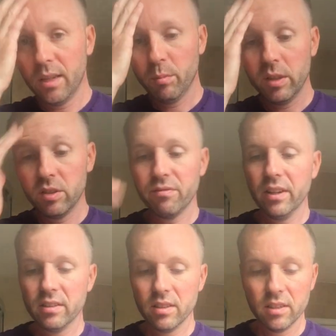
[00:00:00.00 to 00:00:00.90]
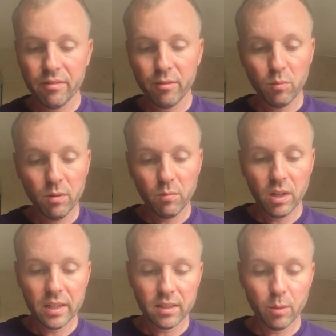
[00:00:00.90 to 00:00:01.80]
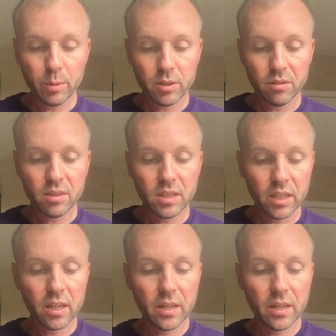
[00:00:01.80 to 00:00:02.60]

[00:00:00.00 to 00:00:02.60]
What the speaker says: But I just fancied a different one when I had the opportunity.